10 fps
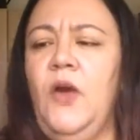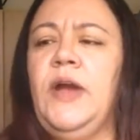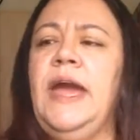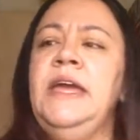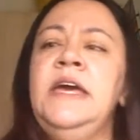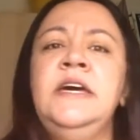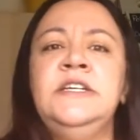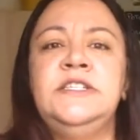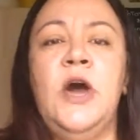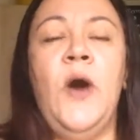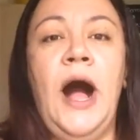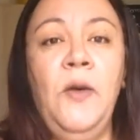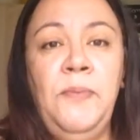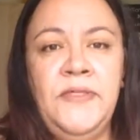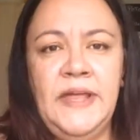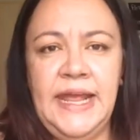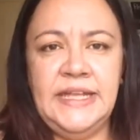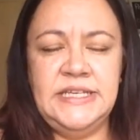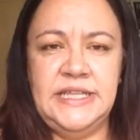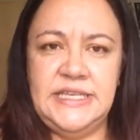Okay, so I'll put the
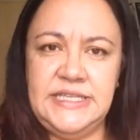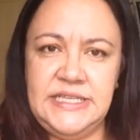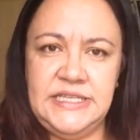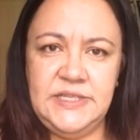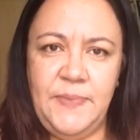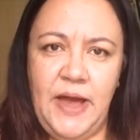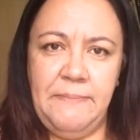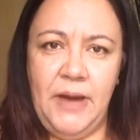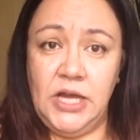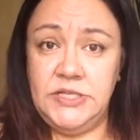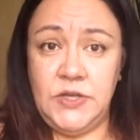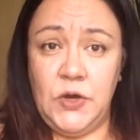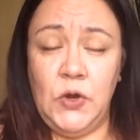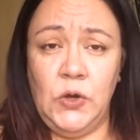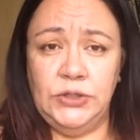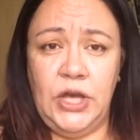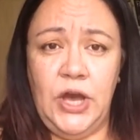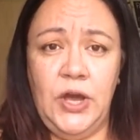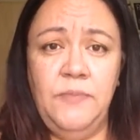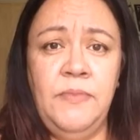link to this. This is by My So-Called
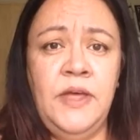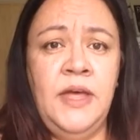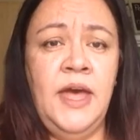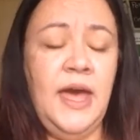Home.